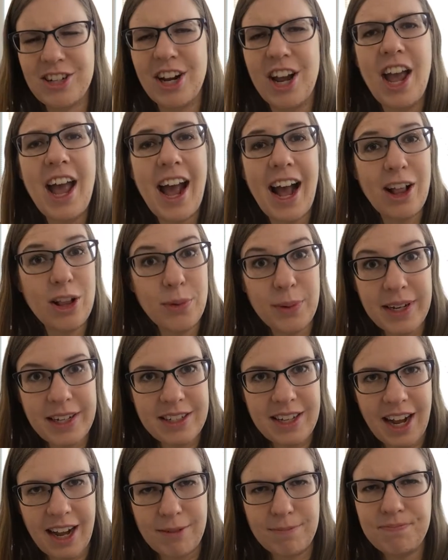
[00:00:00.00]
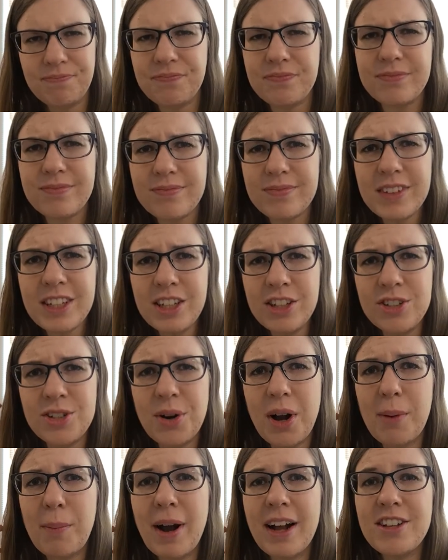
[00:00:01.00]
Halloween time. So
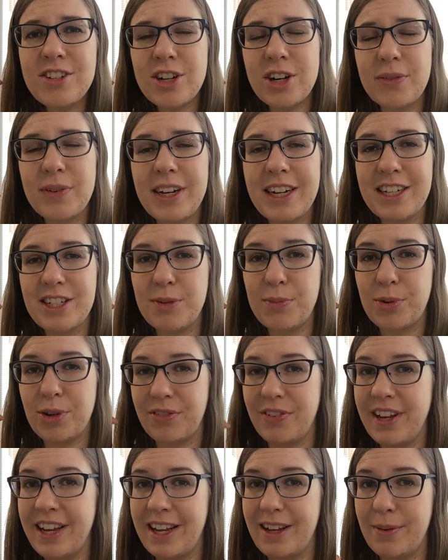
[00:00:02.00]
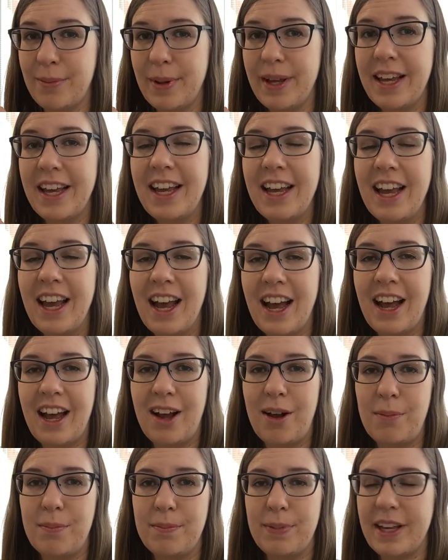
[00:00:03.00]
I might start reading some more of him
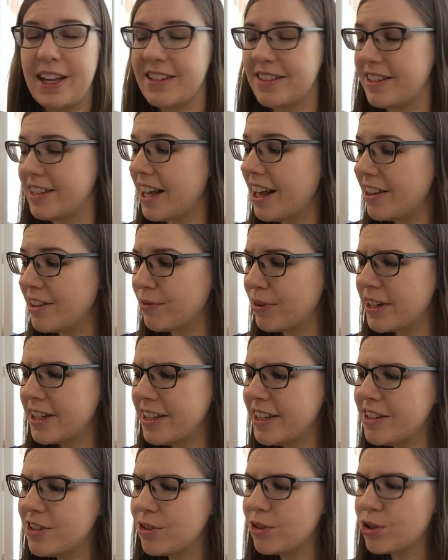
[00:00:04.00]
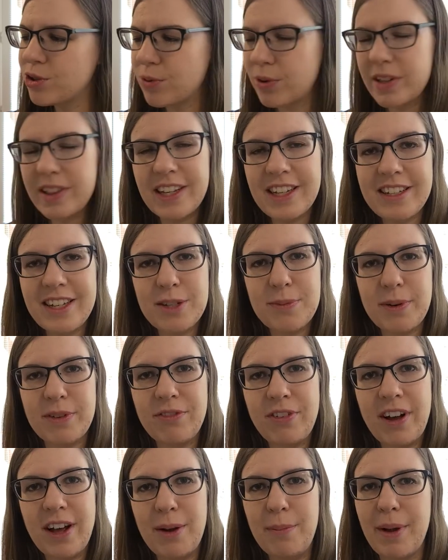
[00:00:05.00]
because the reading these little short things has been
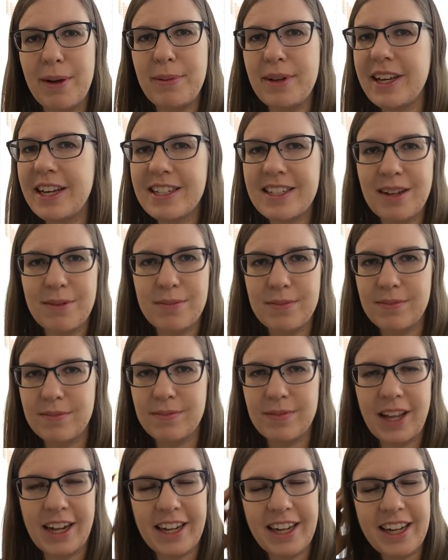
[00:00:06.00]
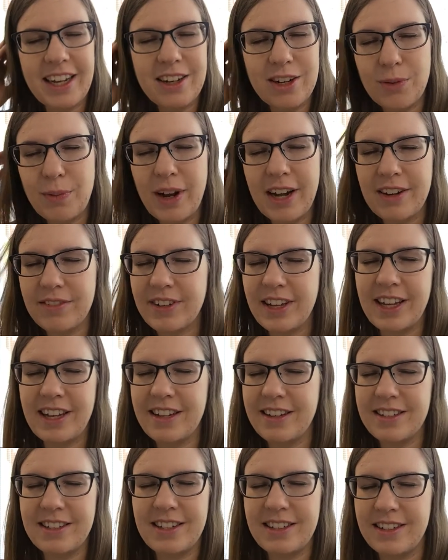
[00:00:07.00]
fun. Maybe because I'm like into Way of
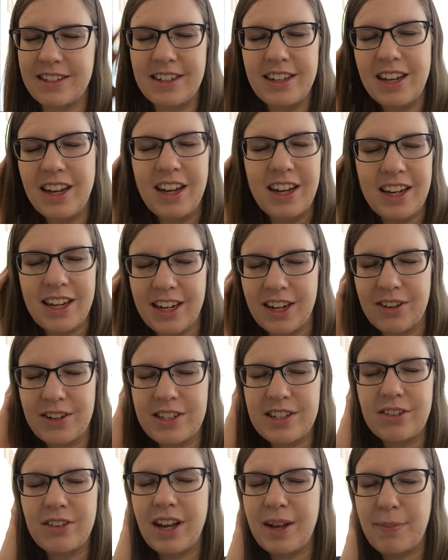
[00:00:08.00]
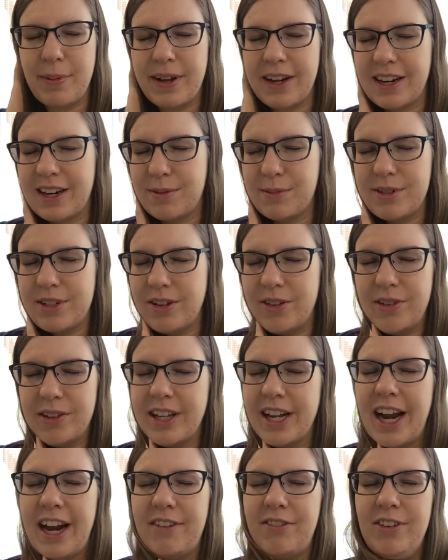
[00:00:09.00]
Kings and, you know, it's so epic and I'm still only
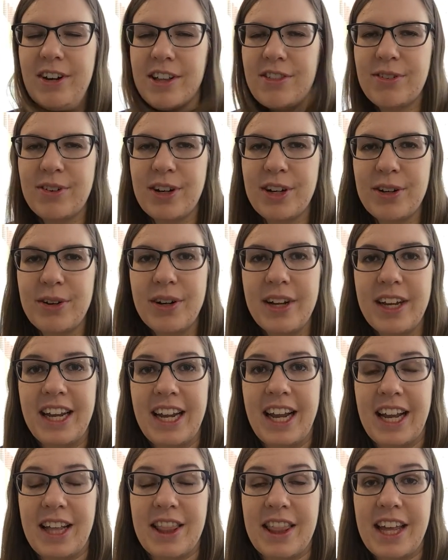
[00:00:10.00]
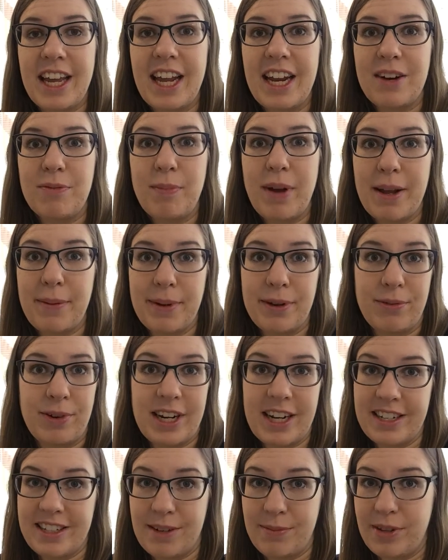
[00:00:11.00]
halfway through, that maybe
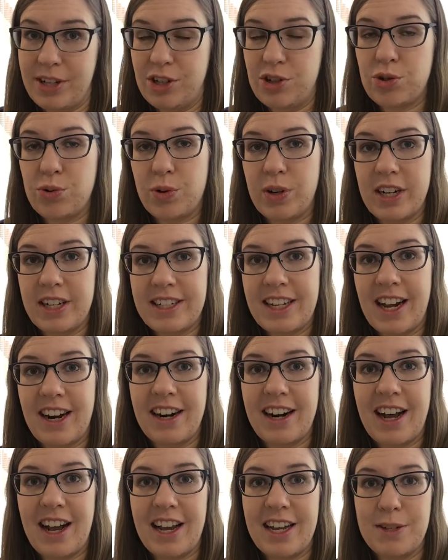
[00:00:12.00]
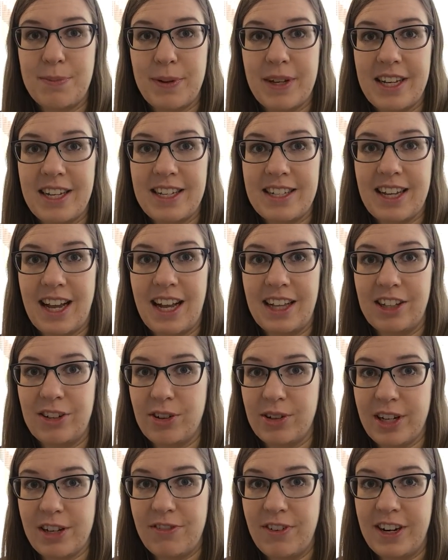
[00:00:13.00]
reading something short is kind of nice because I
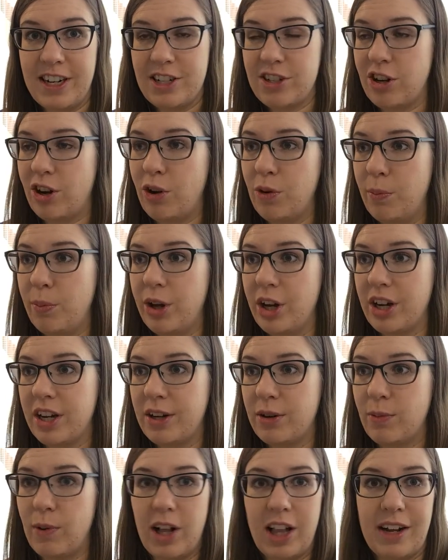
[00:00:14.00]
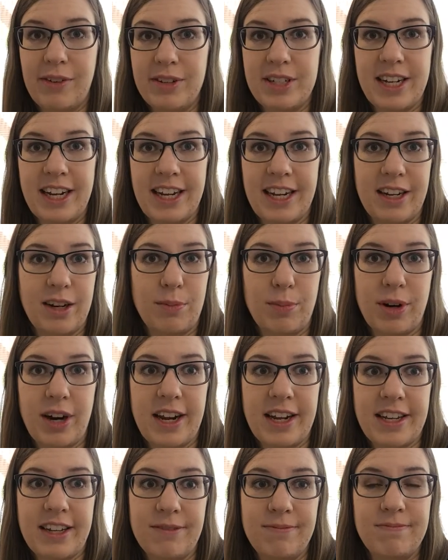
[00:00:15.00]
literally finished a whole book while I was taking a
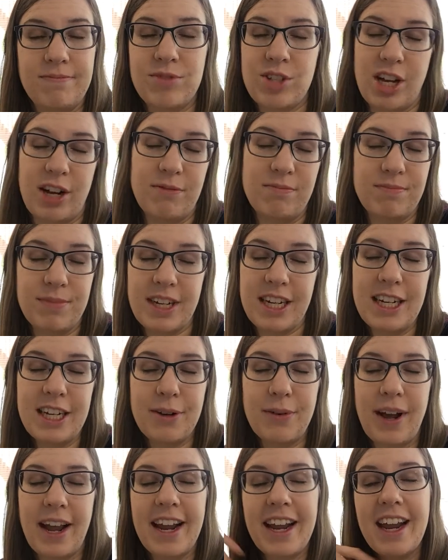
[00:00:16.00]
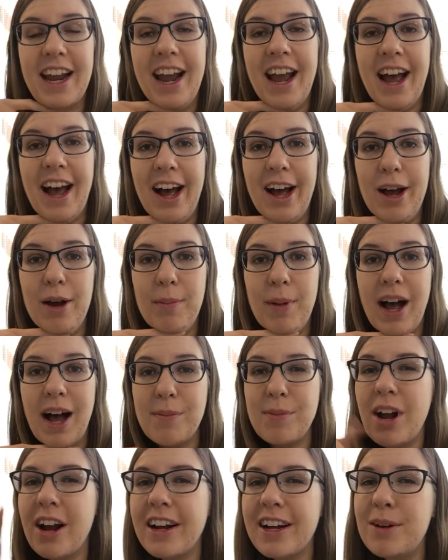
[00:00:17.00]
break. So anyway, I'm
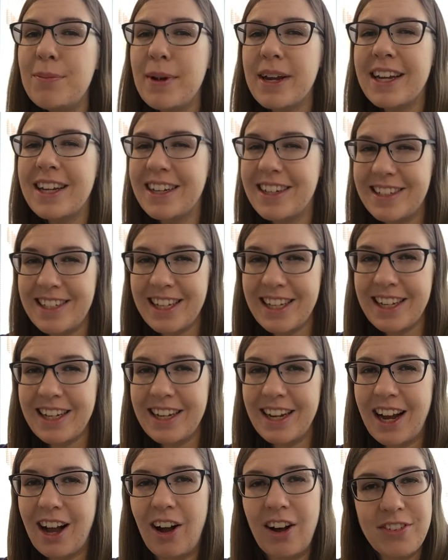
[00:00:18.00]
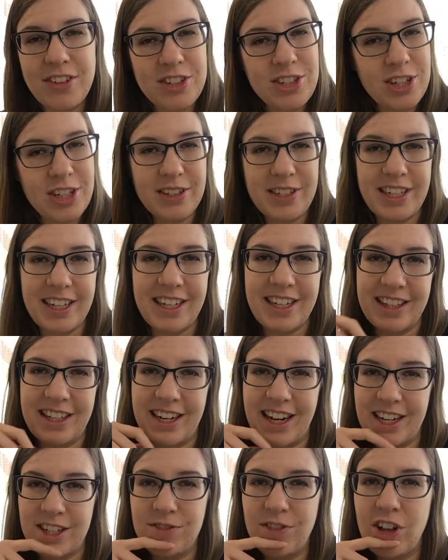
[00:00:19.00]
not going to make any tea. I'll have to show you tea in the
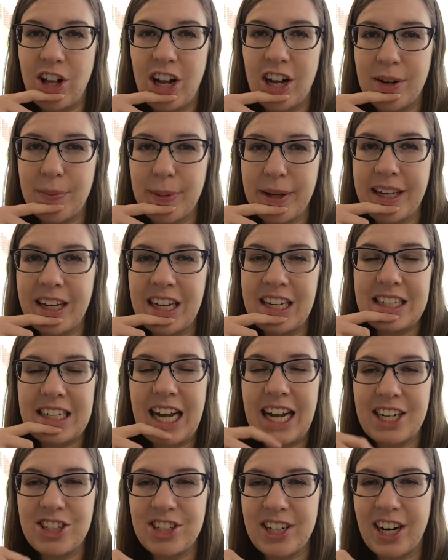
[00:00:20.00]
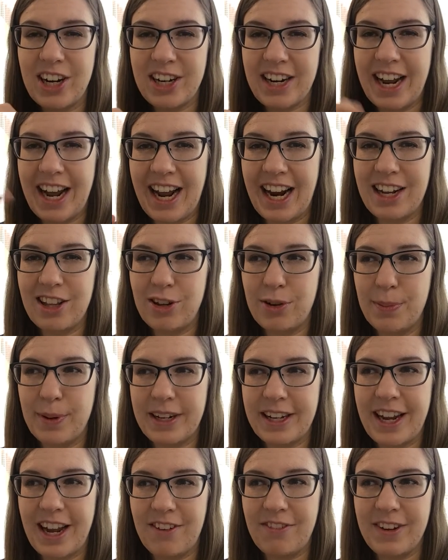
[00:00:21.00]
next vlog because I actually already had a little bit
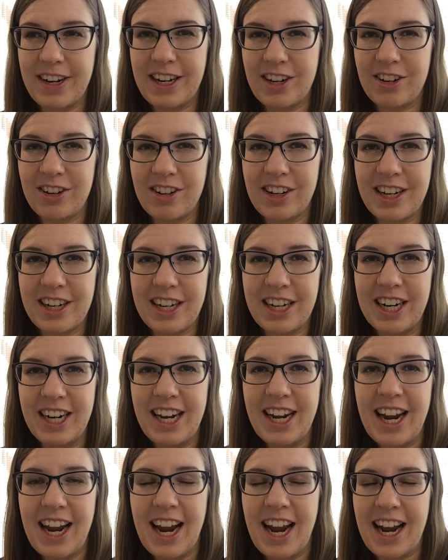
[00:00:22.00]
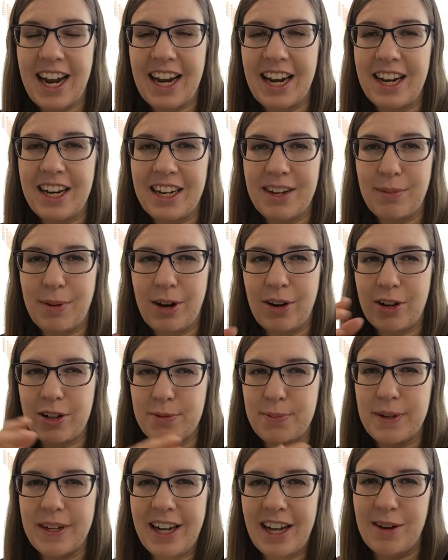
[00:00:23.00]
of caffeine earlier and my heart's
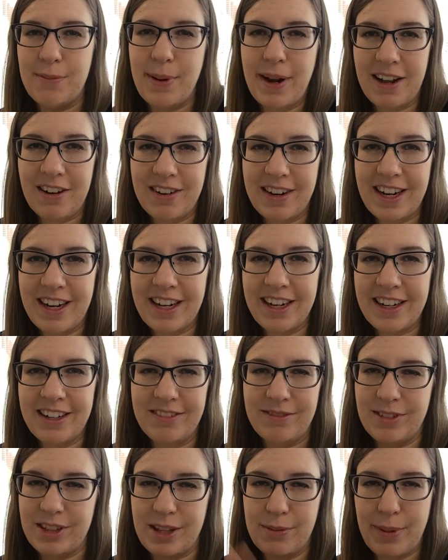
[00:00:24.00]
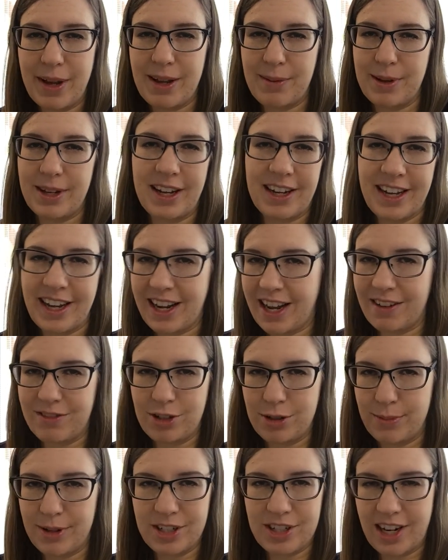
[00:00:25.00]
been kind of pounding, and with the baby, I can't have
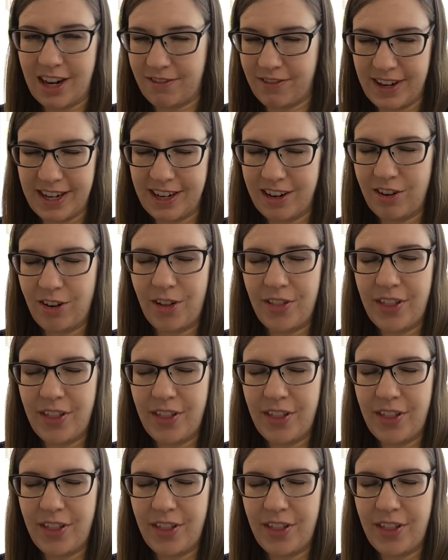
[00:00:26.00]
too much caffeine and all